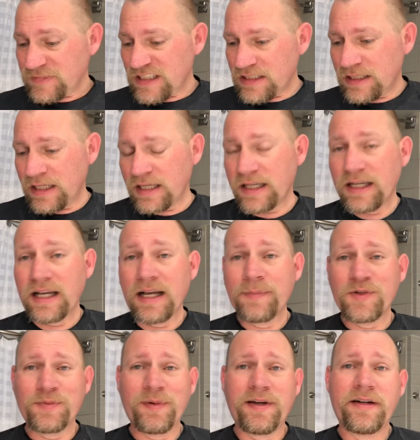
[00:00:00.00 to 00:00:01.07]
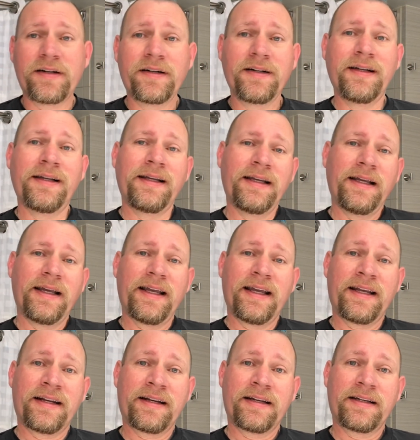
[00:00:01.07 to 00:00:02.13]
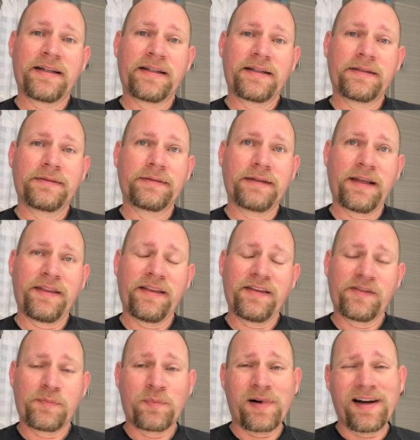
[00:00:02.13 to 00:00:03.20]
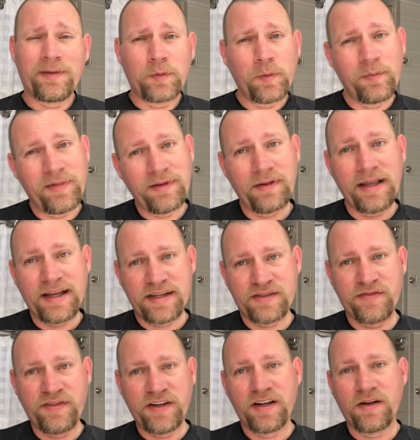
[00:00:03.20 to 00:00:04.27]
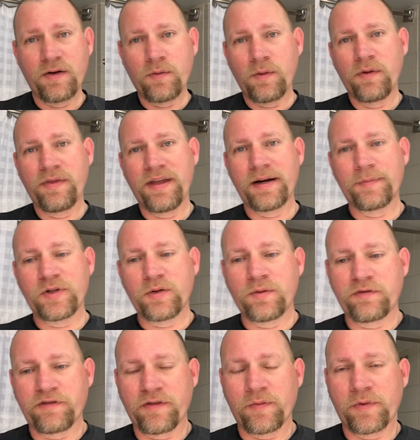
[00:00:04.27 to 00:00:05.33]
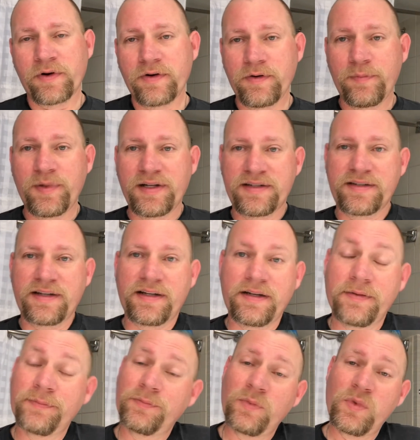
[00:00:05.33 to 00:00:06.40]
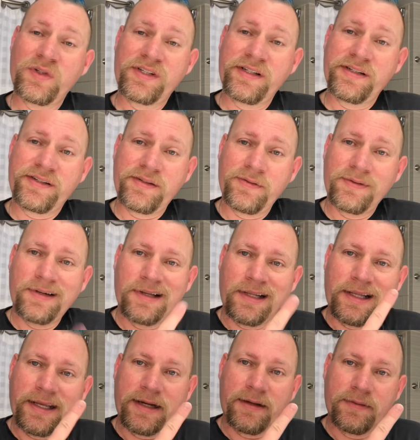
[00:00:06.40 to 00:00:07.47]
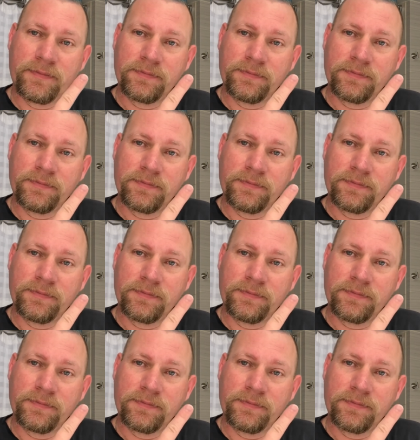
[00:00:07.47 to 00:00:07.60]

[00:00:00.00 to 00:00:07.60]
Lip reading: I'm Spider, and I think this will probably be the last video that I'm doing from the road, but we'll see you soon. Later.